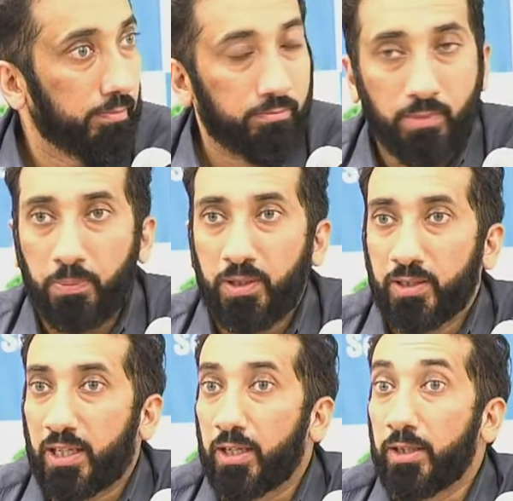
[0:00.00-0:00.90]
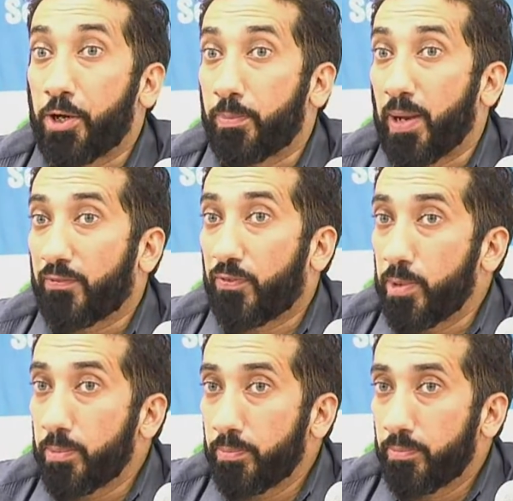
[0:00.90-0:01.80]
Maybe they'll get a letter back from
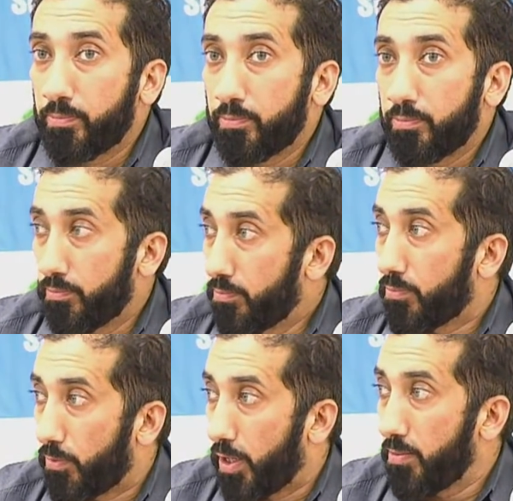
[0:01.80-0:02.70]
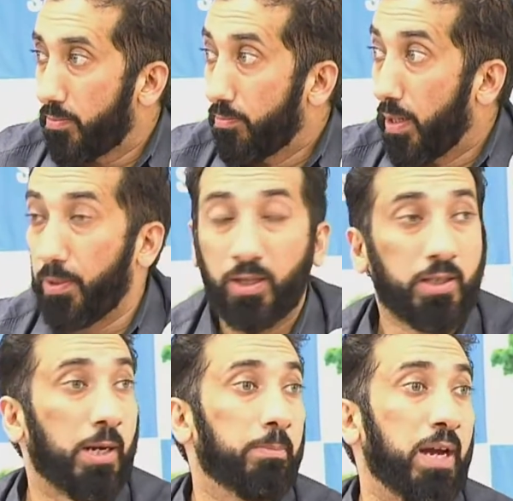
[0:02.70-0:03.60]
him, right? Maybe he'll
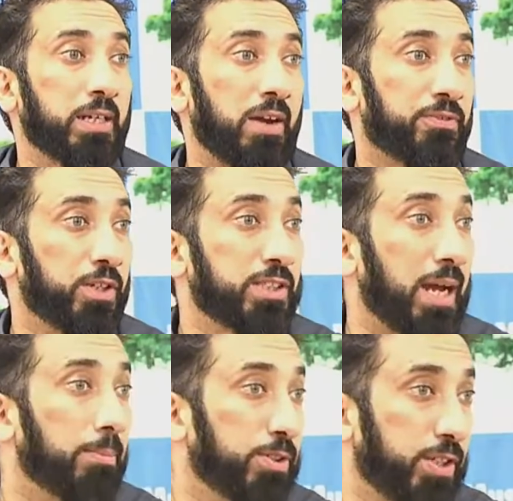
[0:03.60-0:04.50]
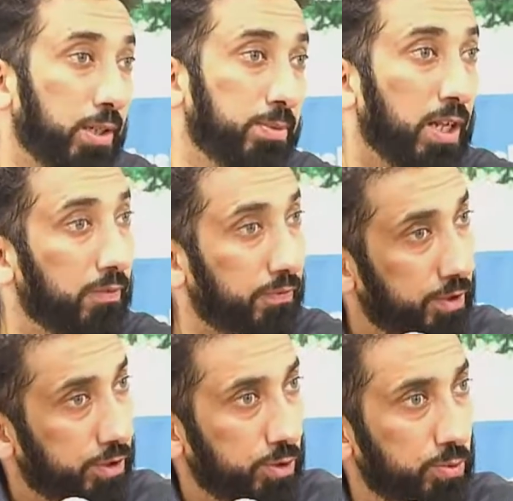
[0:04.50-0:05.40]
come back after establishing himself in
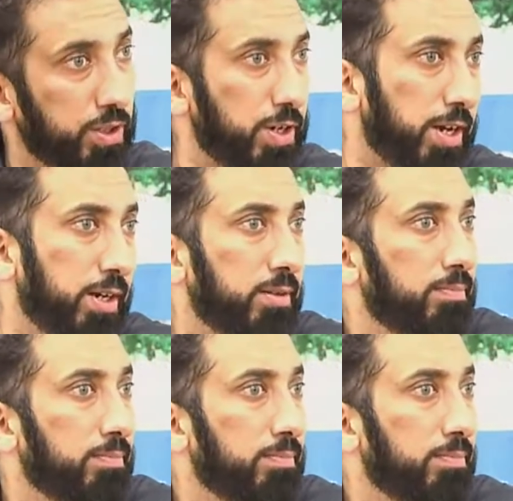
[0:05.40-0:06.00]
this new tijara.